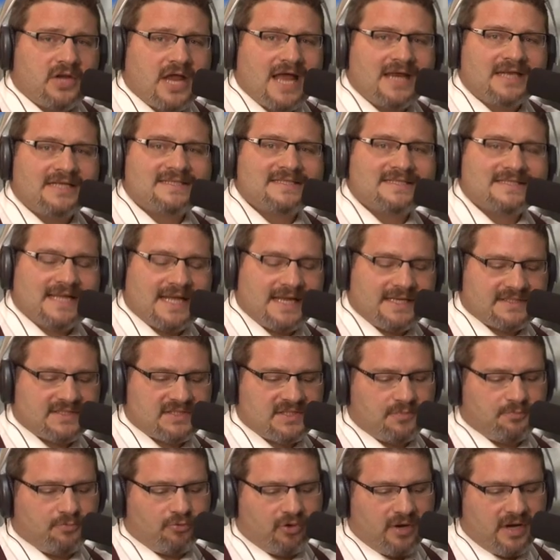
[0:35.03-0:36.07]
United States
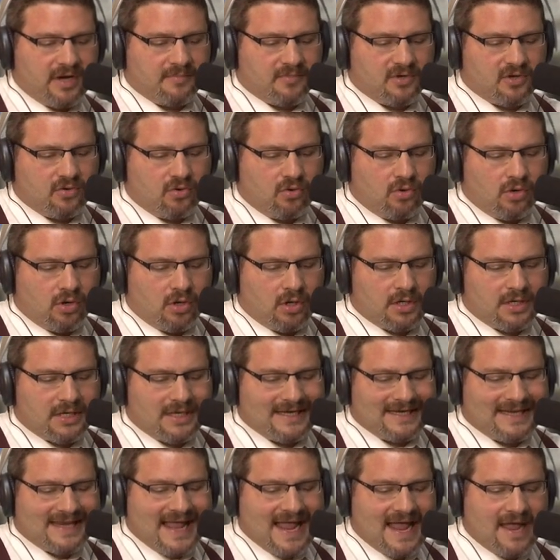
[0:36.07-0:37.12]
Supreme Court
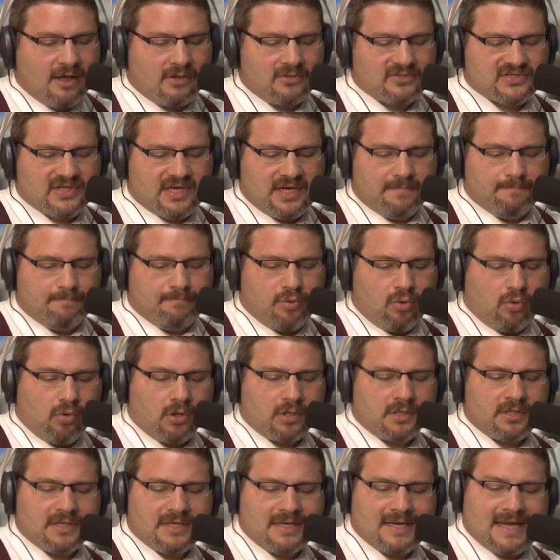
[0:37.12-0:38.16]
allows an
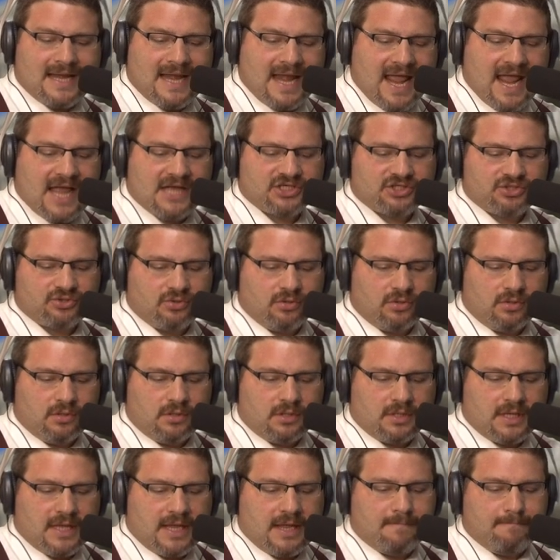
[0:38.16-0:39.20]
important
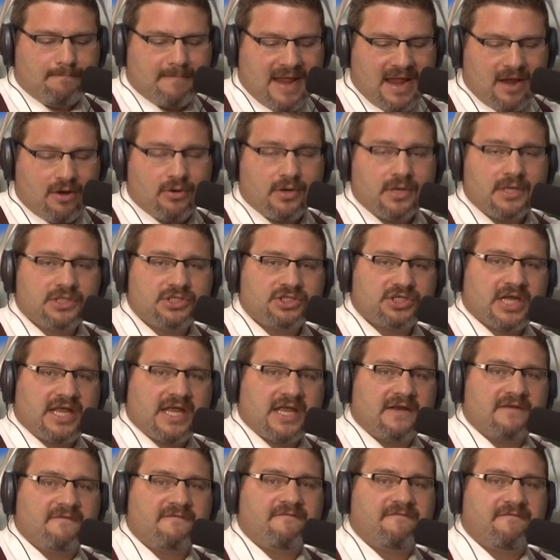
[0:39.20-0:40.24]
natural marriage
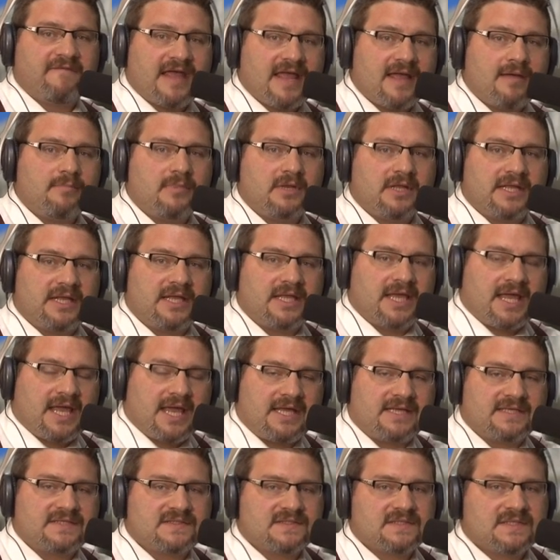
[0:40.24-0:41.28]
and family
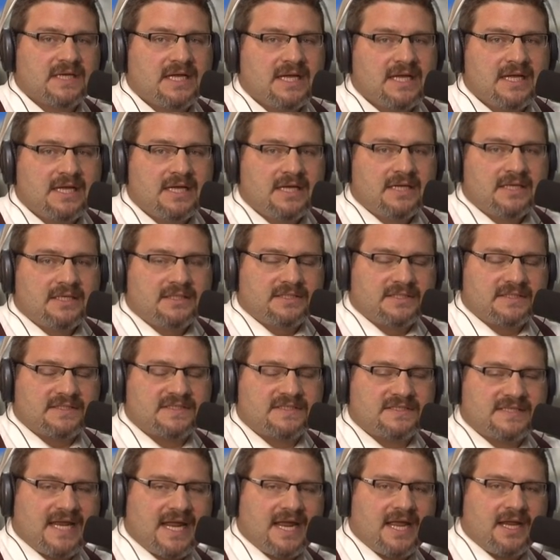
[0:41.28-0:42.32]
case to
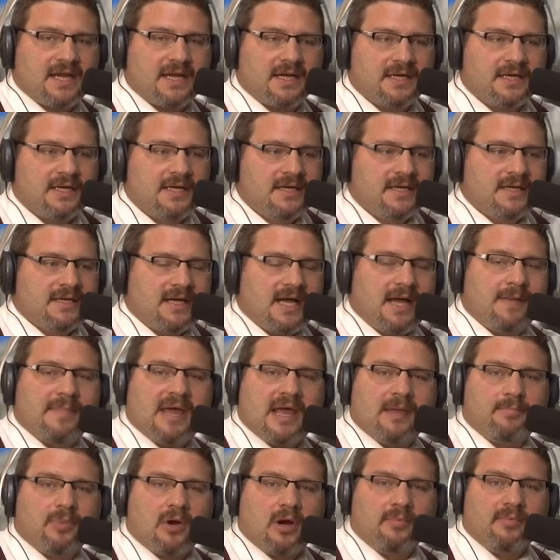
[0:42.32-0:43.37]
stand. I'm
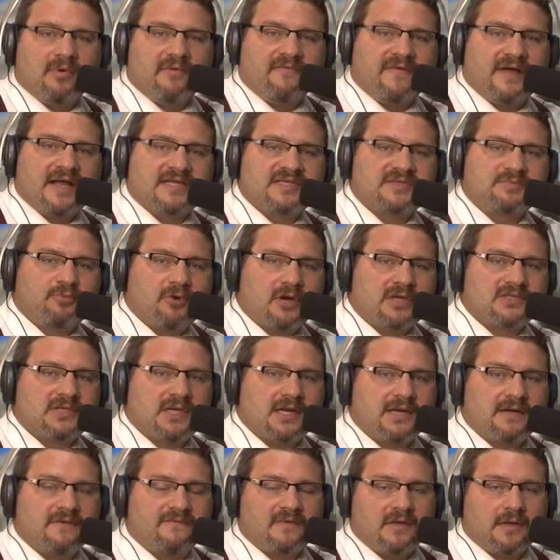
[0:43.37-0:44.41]
Matt Barber, Vice
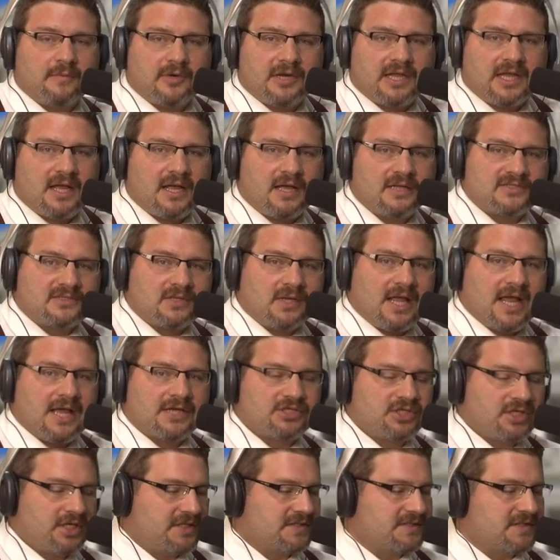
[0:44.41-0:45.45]
President of Liberty Counsel
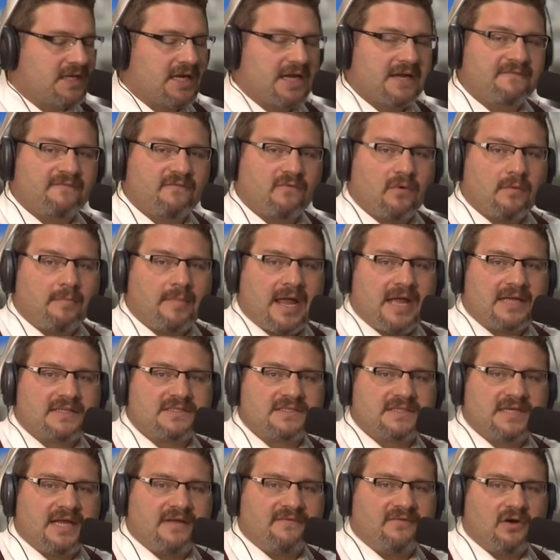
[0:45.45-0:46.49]
Action, in today for Matt
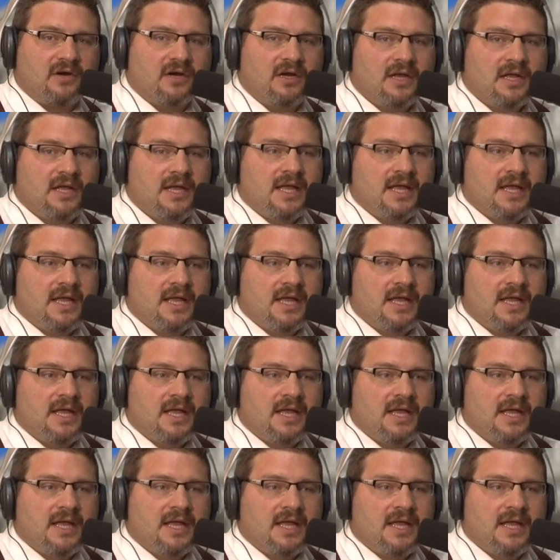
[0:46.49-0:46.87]
Staver.